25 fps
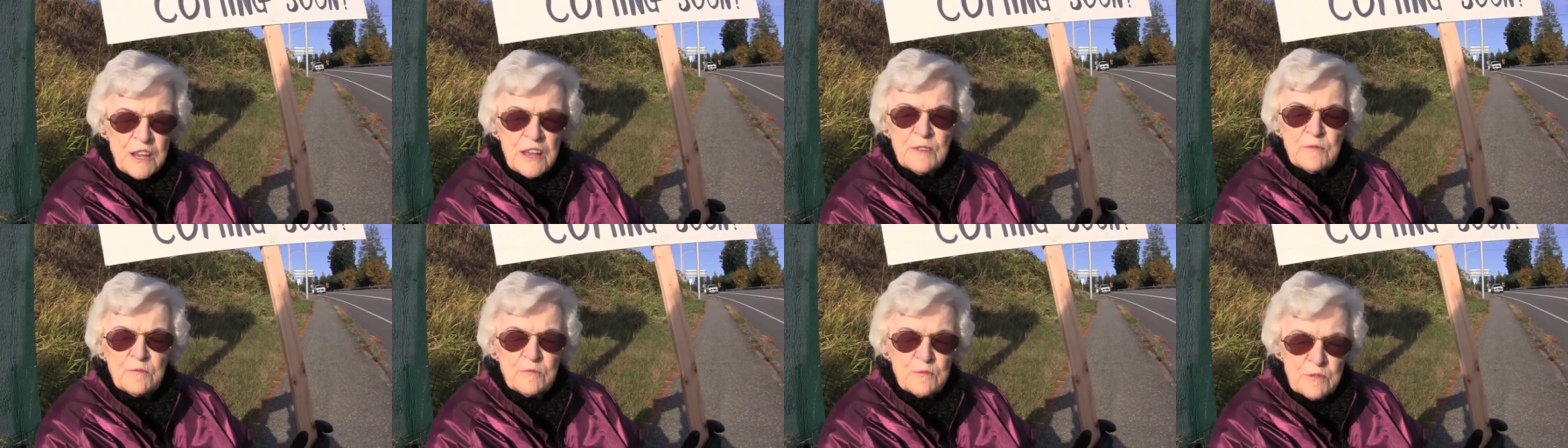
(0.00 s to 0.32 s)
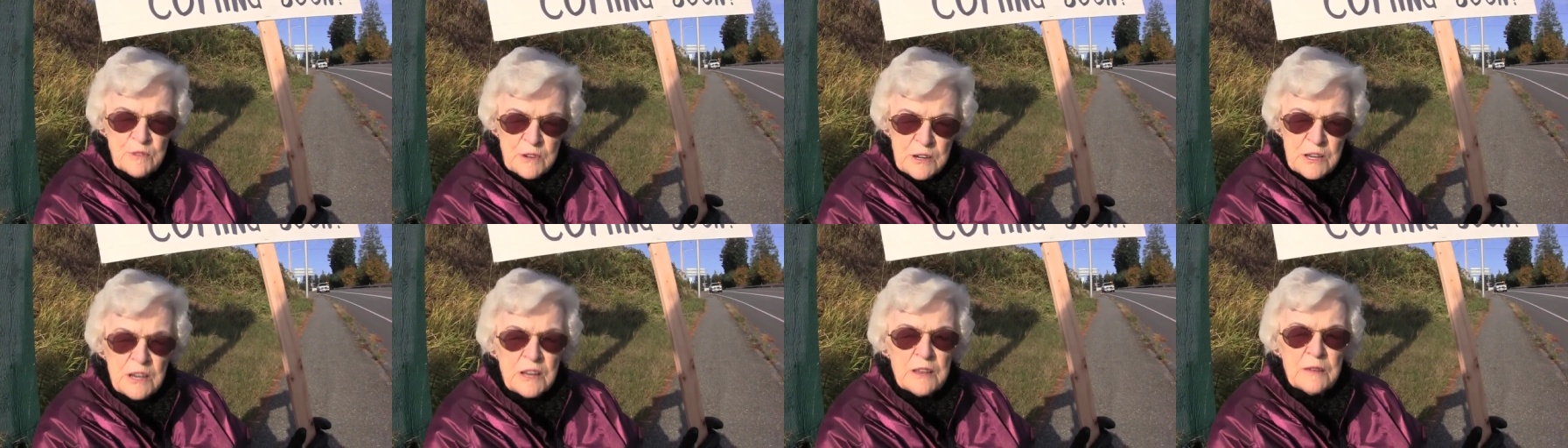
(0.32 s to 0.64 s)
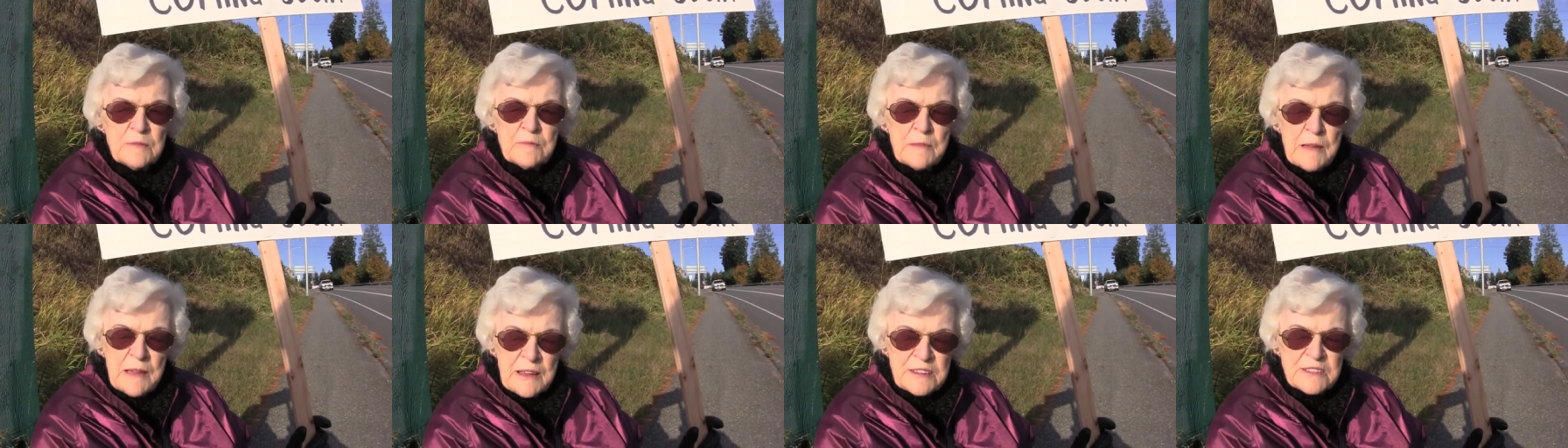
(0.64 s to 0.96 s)
it
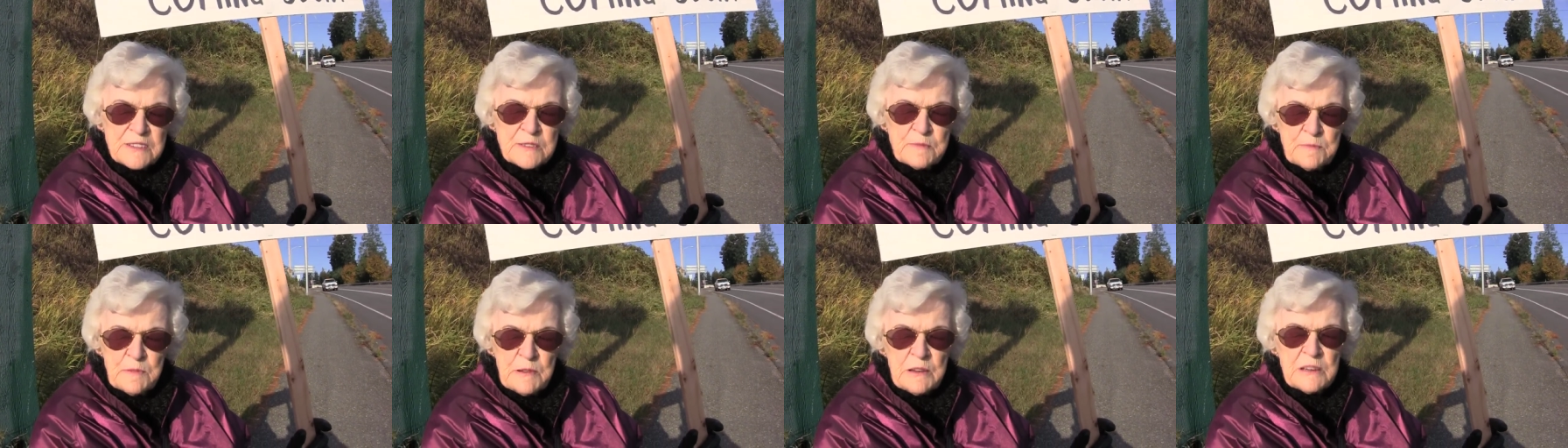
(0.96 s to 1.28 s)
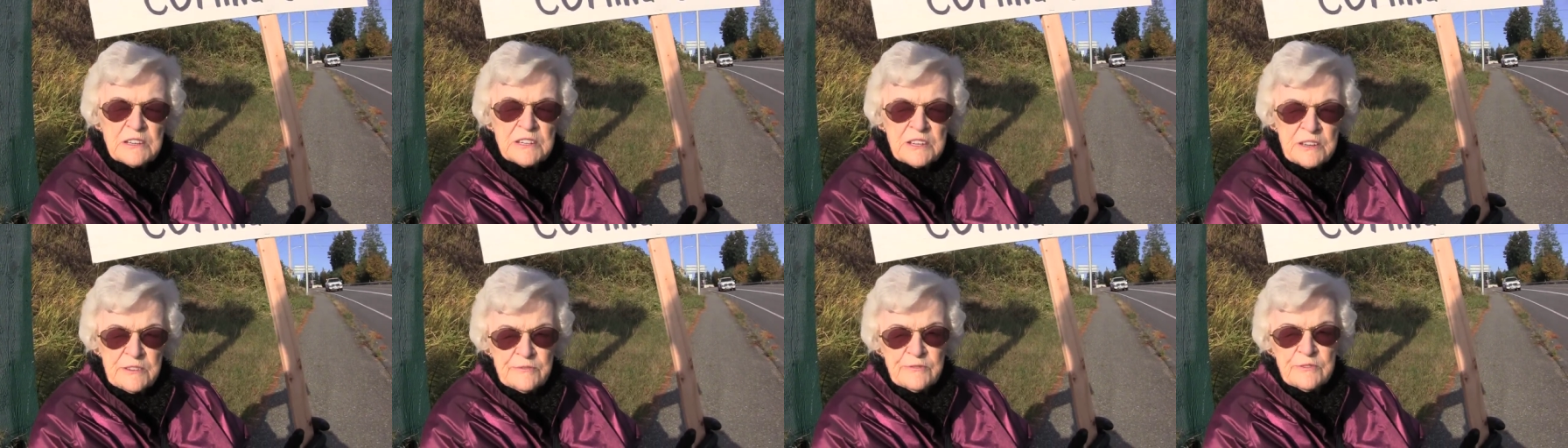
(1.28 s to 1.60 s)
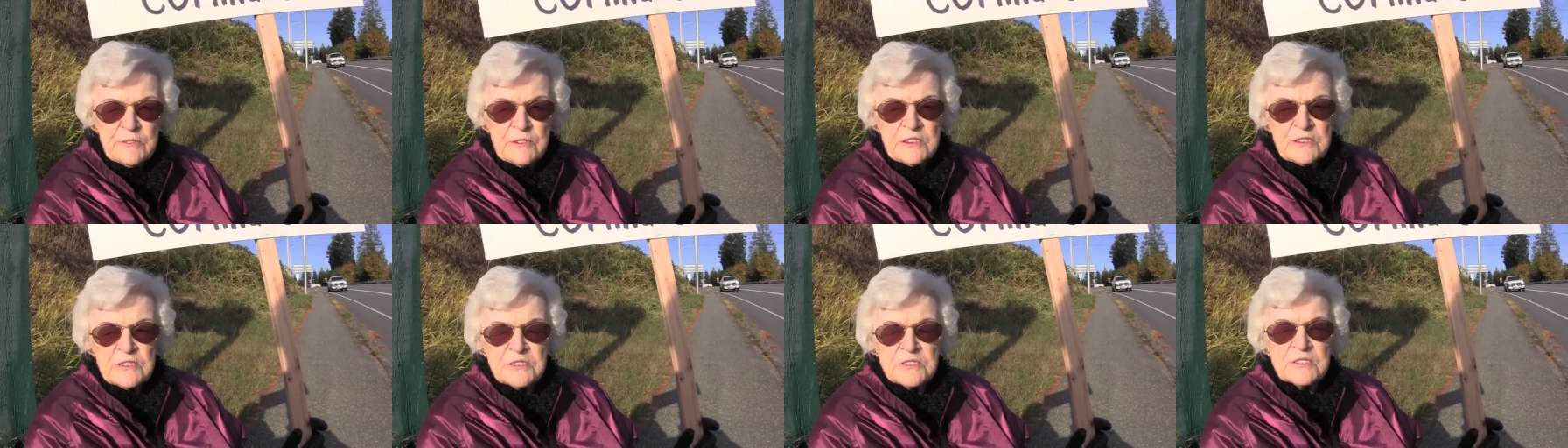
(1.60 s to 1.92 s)
really makes a big
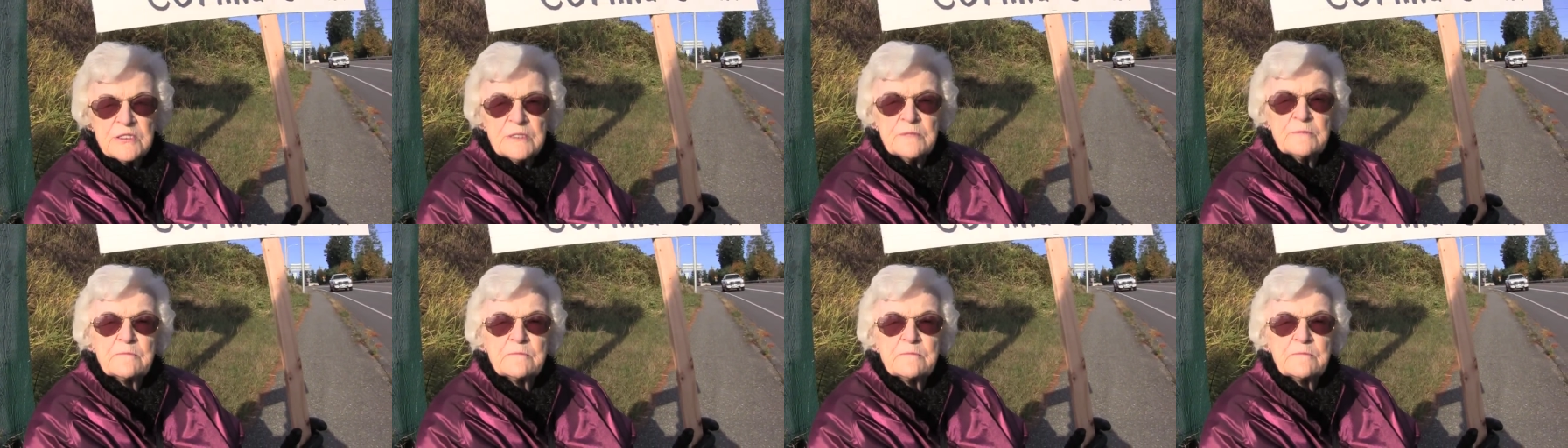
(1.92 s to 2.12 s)
difference.